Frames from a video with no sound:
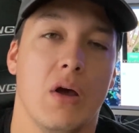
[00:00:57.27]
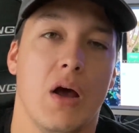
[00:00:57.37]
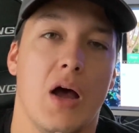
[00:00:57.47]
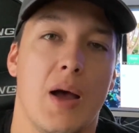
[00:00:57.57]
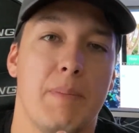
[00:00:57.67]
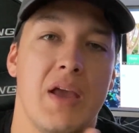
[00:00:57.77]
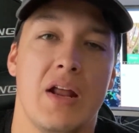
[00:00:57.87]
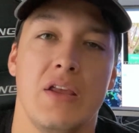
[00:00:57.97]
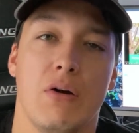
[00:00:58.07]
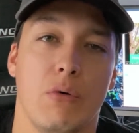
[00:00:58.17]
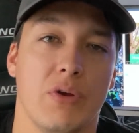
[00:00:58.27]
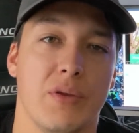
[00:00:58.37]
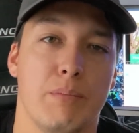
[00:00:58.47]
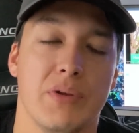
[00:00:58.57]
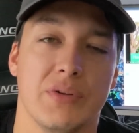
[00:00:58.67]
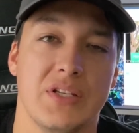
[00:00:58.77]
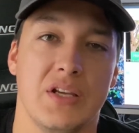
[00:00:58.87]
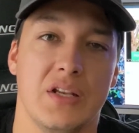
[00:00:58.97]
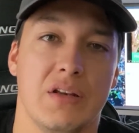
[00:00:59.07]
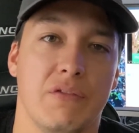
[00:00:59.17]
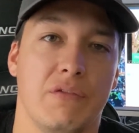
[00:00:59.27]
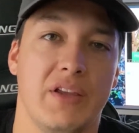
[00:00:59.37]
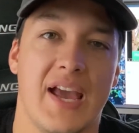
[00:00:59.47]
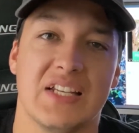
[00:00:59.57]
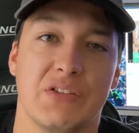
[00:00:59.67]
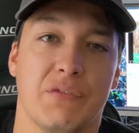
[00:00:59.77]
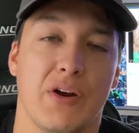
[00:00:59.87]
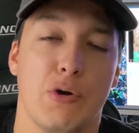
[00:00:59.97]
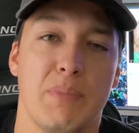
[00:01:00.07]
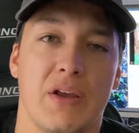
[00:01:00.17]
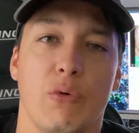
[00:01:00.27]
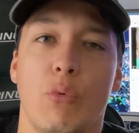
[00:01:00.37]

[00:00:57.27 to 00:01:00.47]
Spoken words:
patio with a built-in gas fire pit.